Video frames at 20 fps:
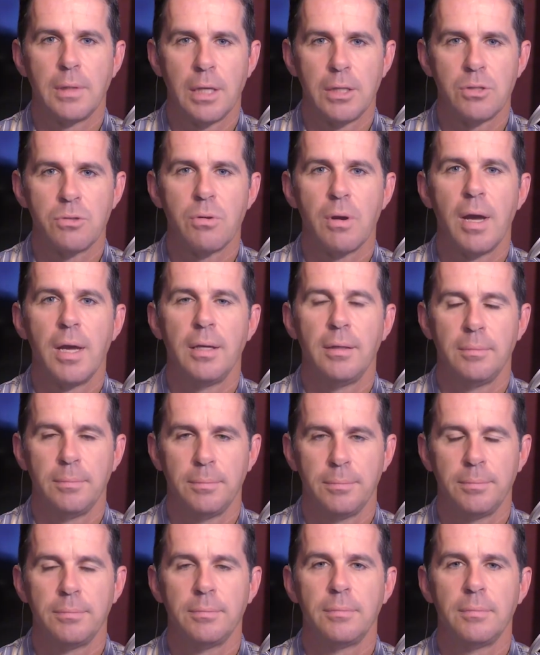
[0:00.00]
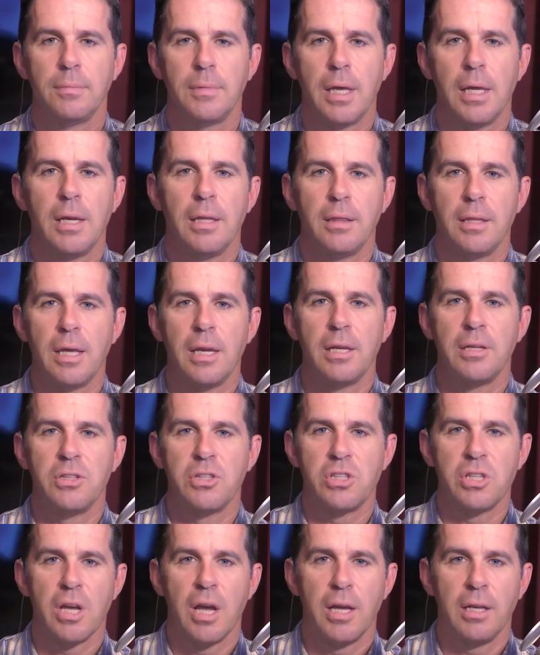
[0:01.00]
That's right. They didn't
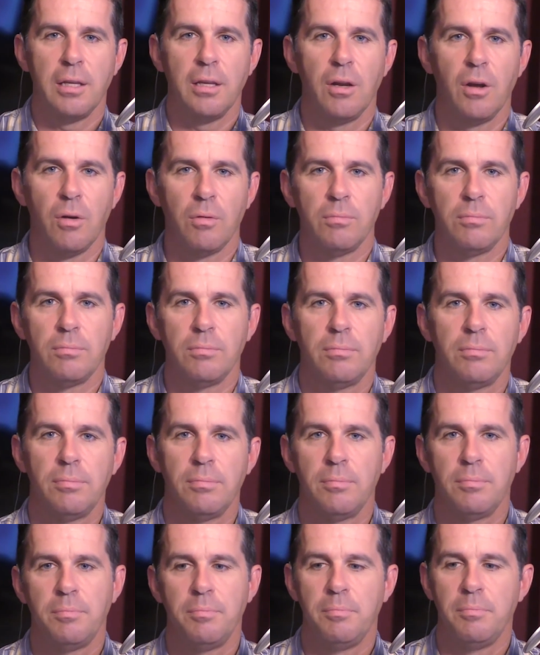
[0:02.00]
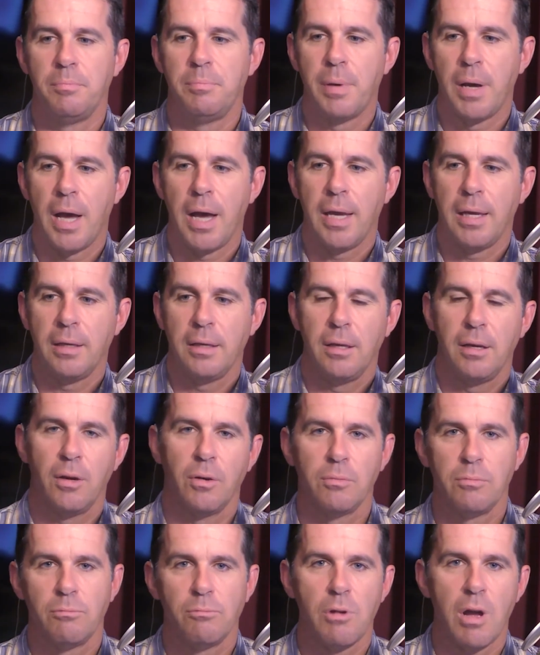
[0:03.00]
sign, by
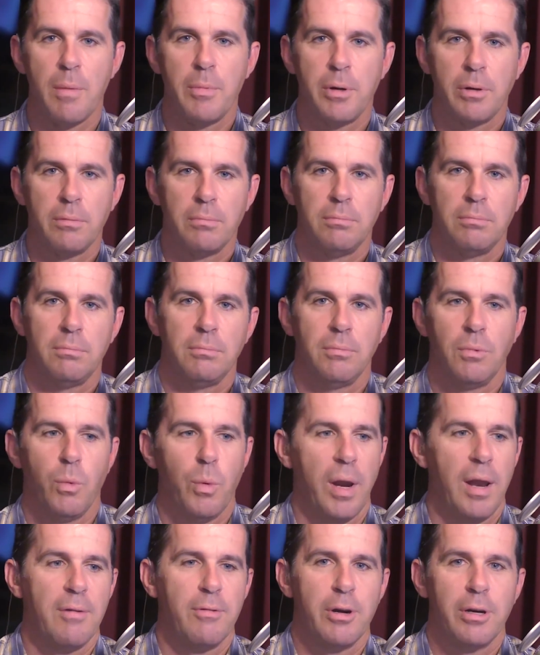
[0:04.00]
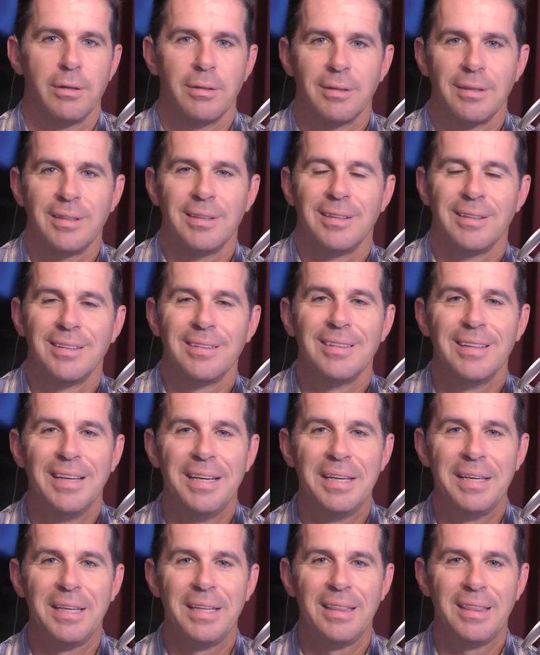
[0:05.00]
Robert whatever.
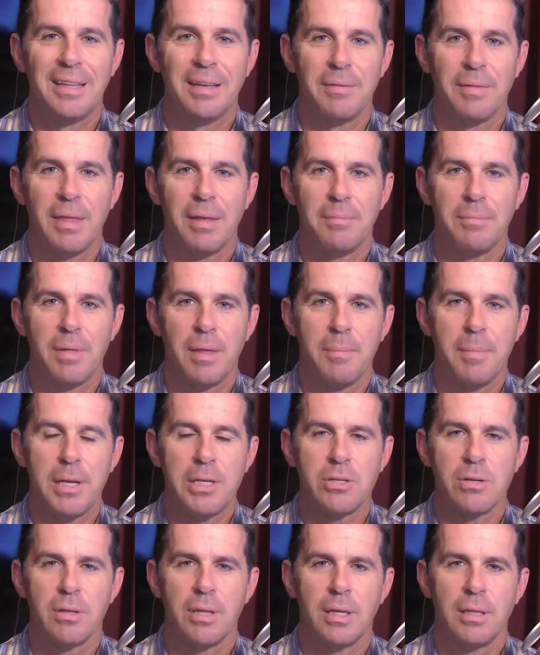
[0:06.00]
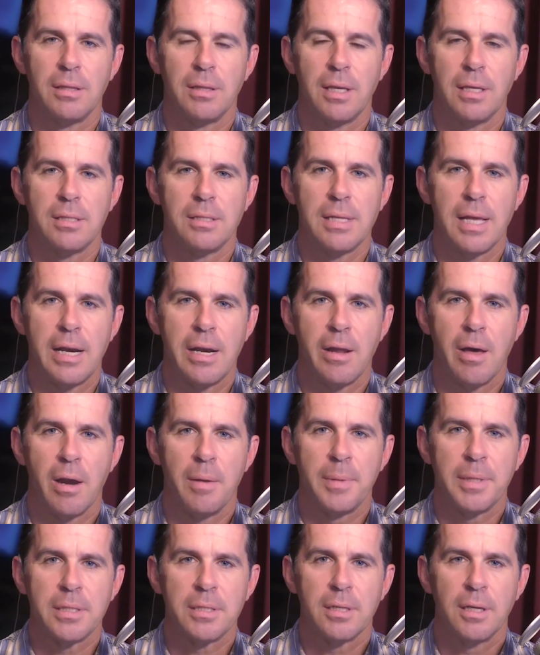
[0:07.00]
They made sure they stayed
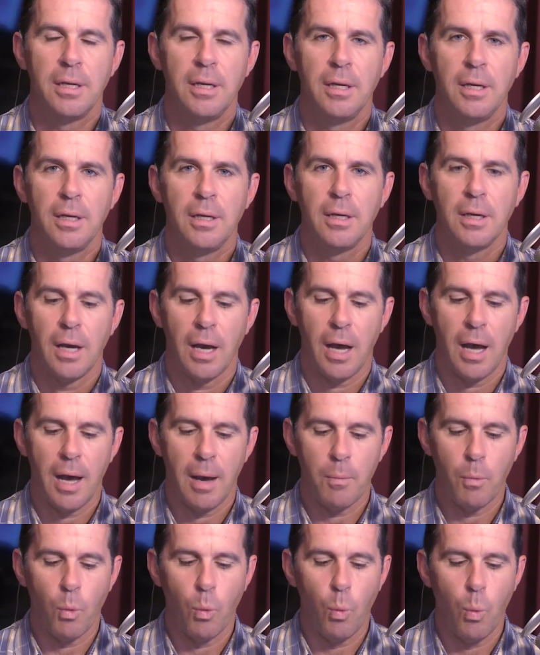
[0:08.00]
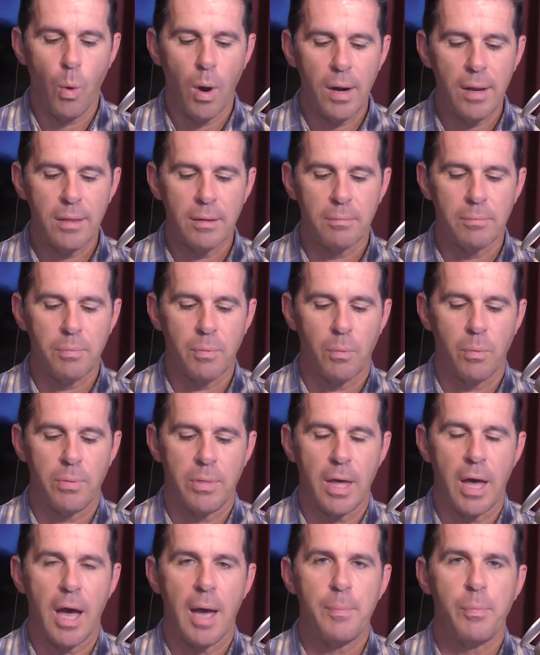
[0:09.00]
anonymous. One of
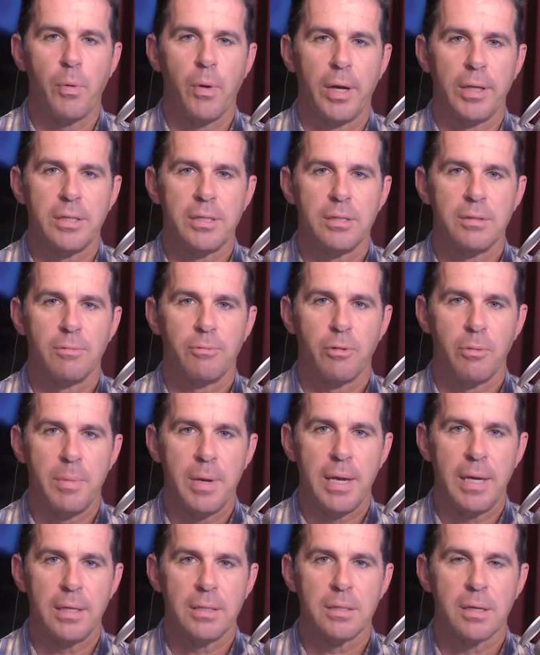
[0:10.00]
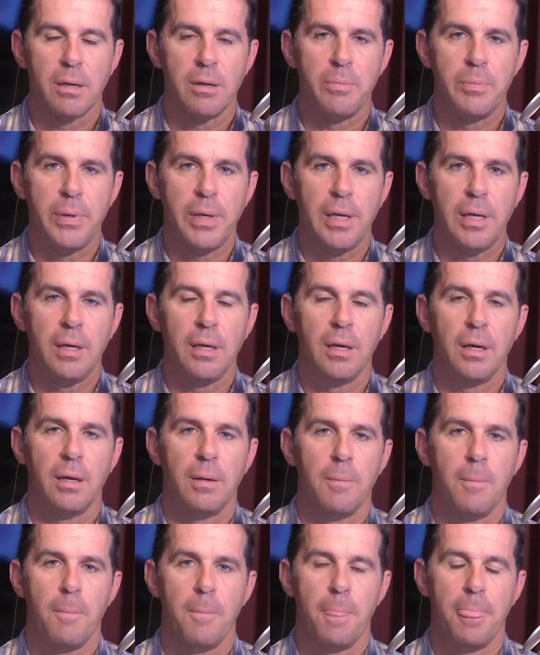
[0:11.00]
the high points for me is going to be,
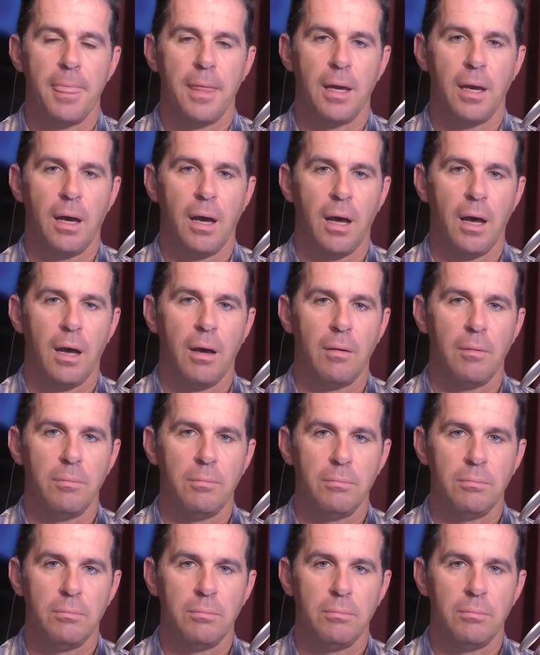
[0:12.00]
a